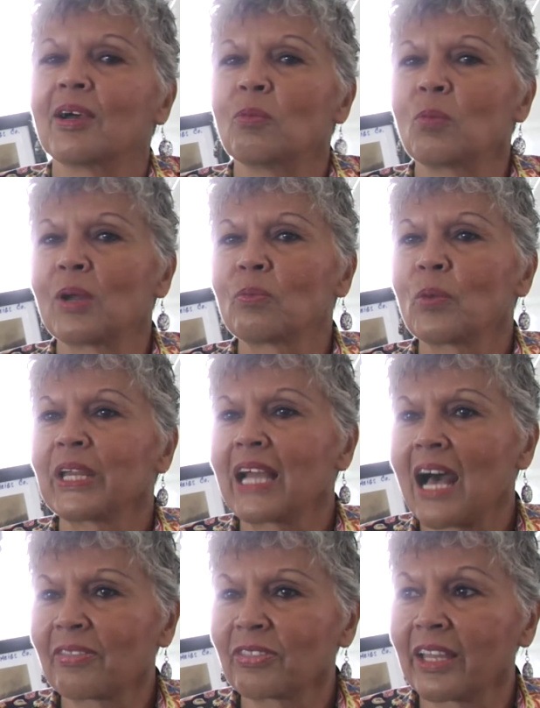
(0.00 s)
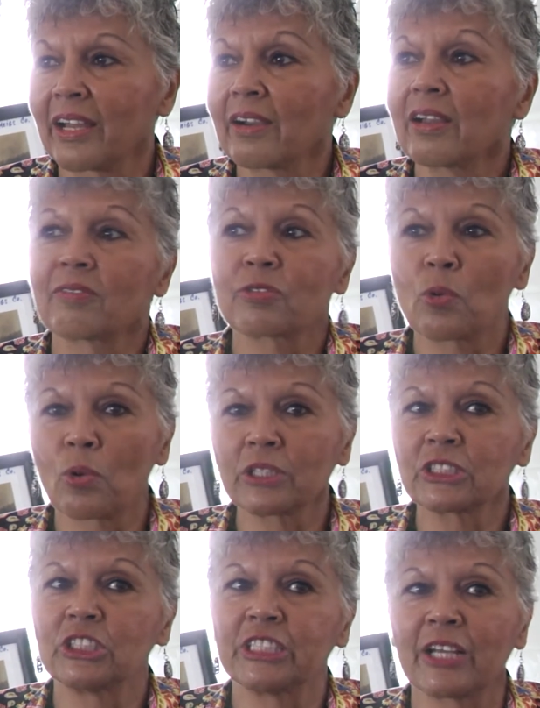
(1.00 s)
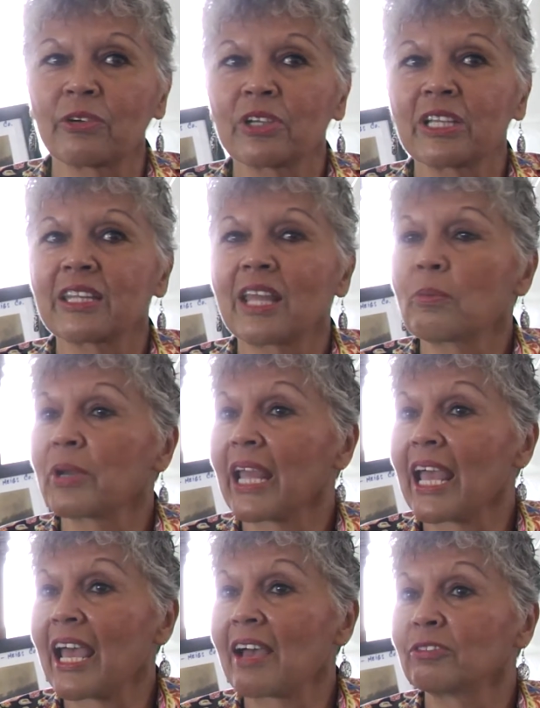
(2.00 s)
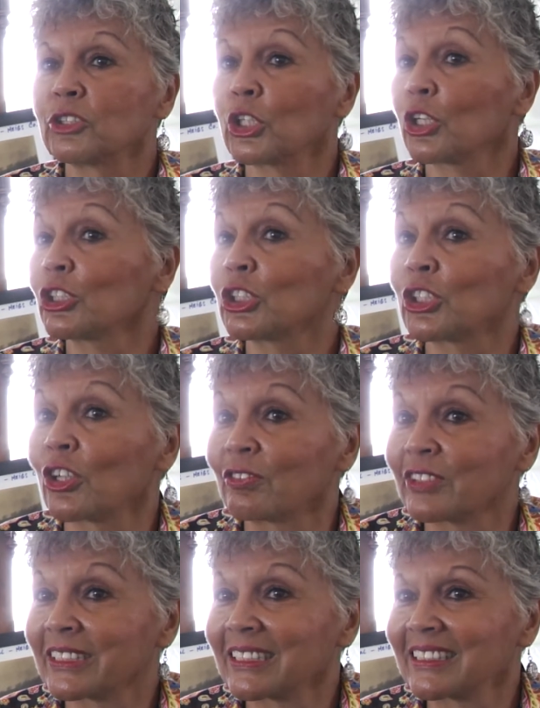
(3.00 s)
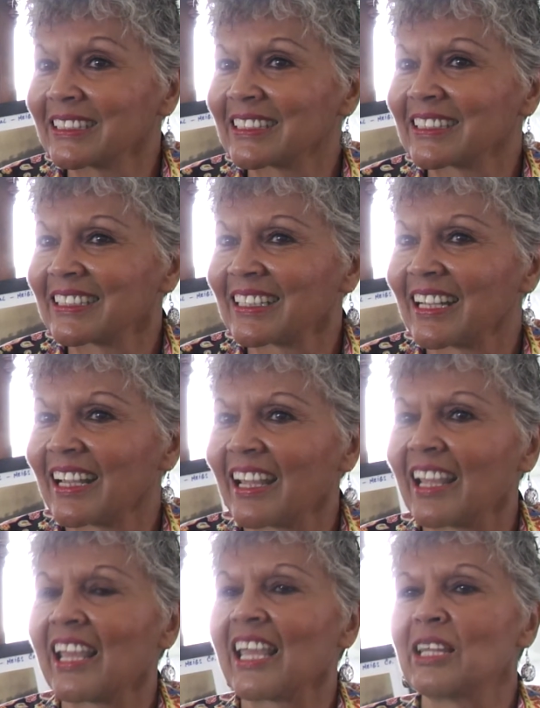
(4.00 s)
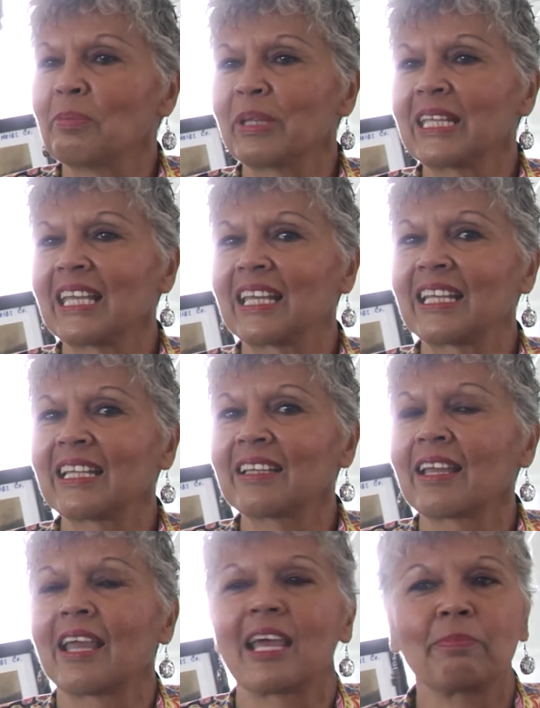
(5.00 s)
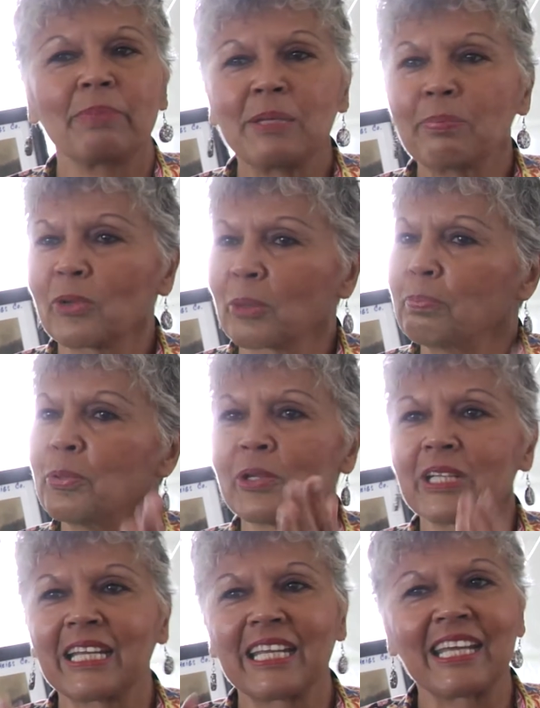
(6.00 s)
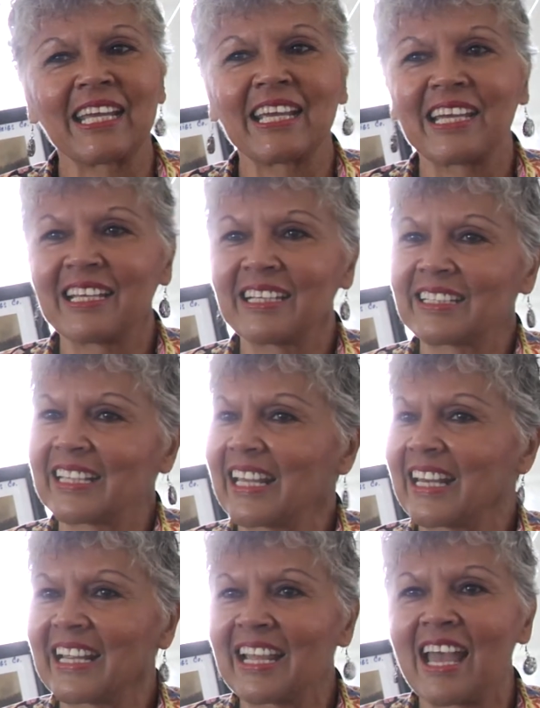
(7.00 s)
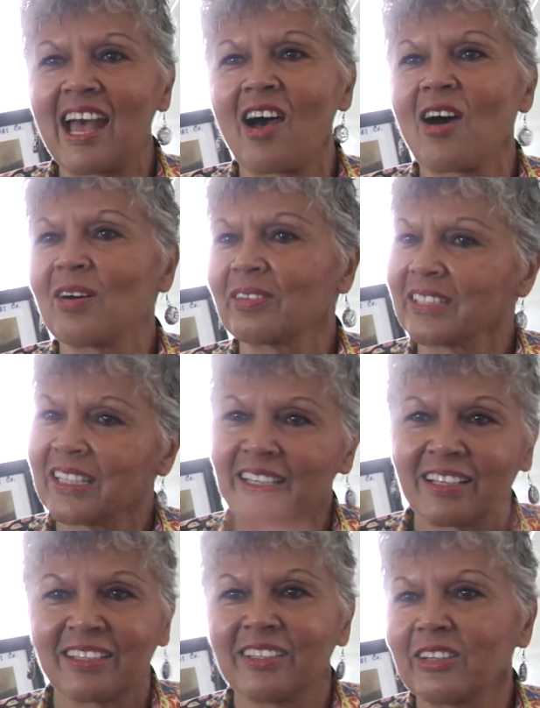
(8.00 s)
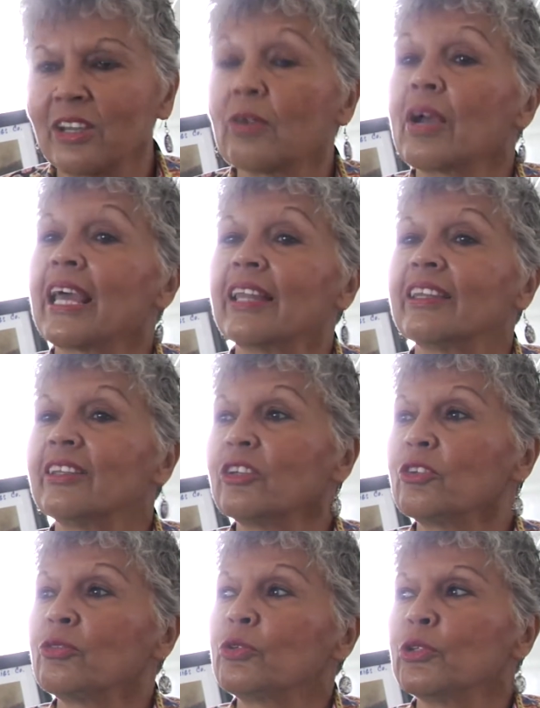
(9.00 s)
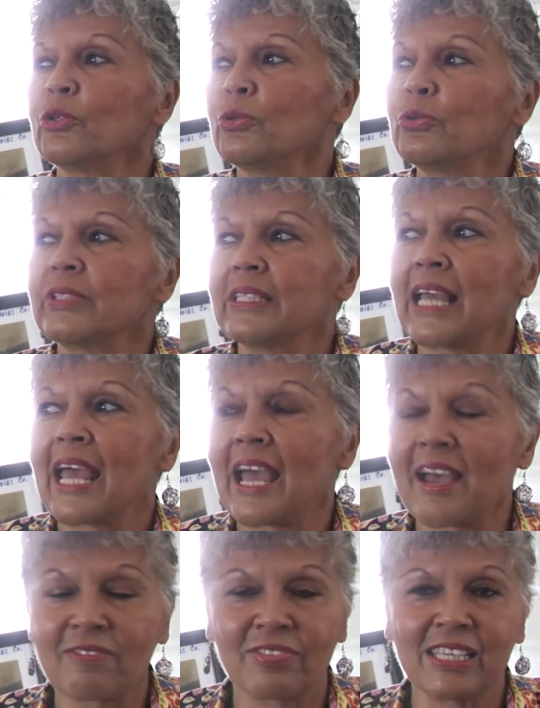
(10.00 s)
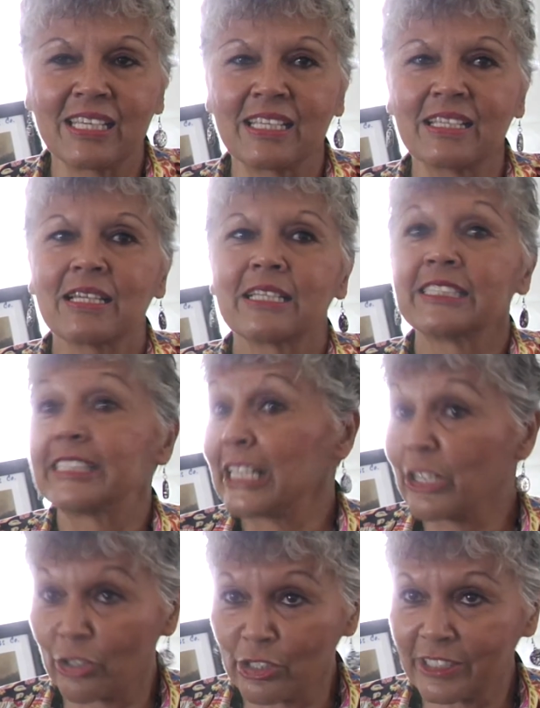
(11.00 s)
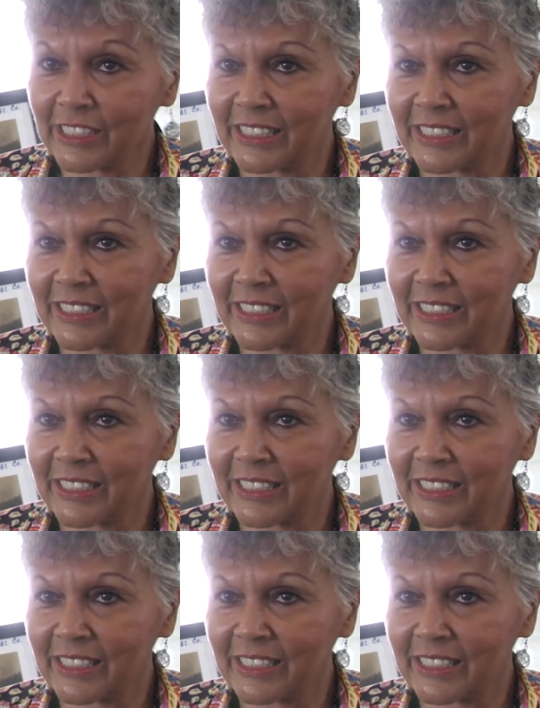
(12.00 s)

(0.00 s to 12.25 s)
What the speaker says: When we got there, of course, generally they would have church services in the beginning, and people are pulling in and getting out, you know, and you have the dinners.